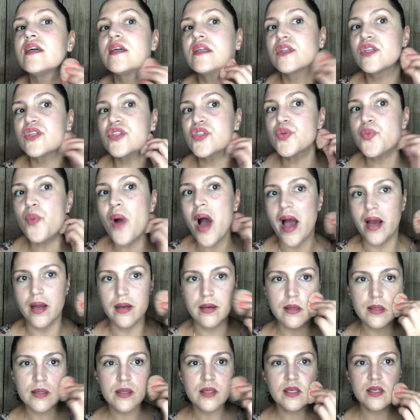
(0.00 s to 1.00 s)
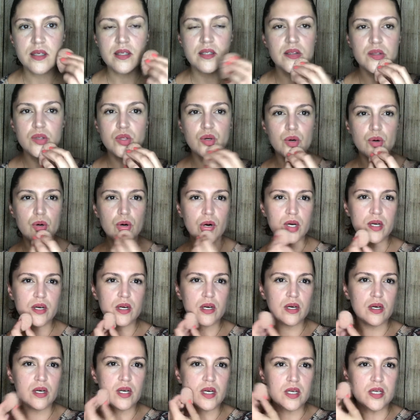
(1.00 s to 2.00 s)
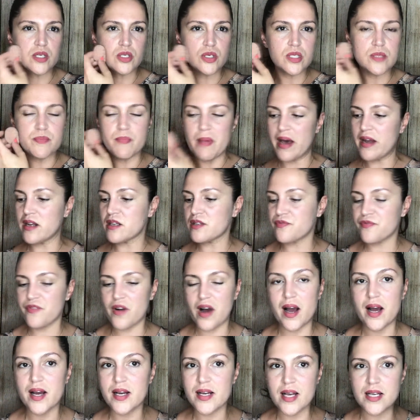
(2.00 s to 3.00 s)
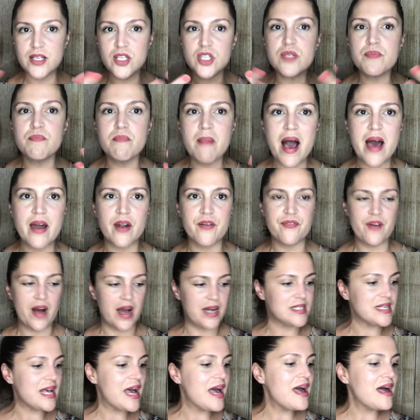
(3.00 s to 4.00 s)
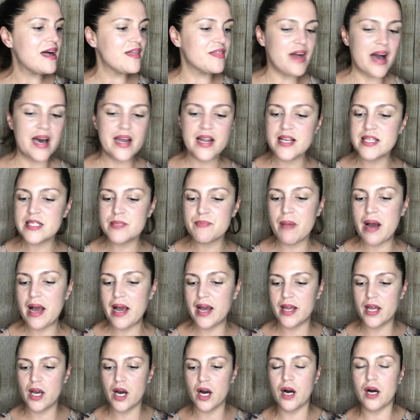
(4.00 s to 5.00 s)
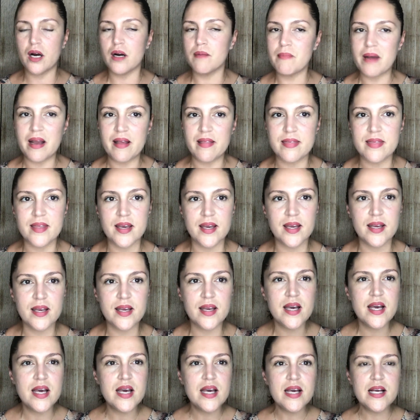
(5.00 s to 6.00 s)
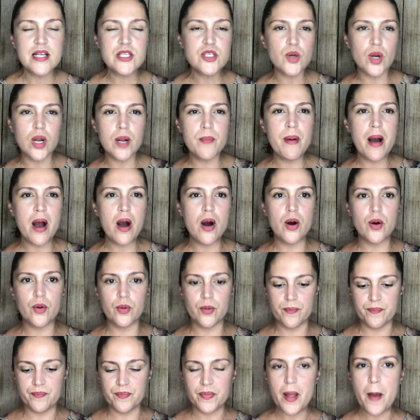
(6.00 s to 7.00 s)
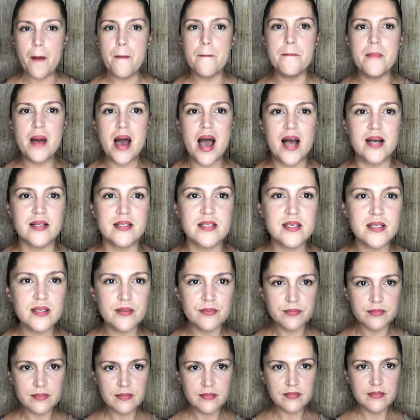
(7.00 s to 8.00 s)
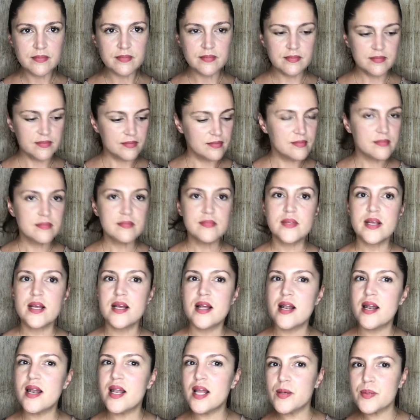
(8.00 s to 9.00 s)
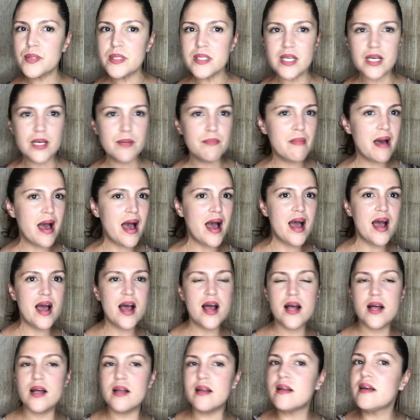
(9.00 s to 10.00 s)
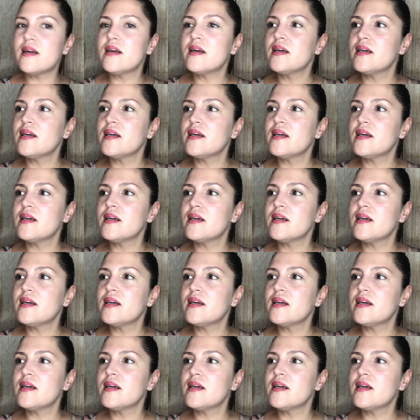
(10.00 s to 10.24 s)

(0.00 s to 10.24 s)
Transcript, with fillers: the sweat the oil and it just mattifies. It just mattifies. That is my uh, my thing. It's all about matte, lipstick matte,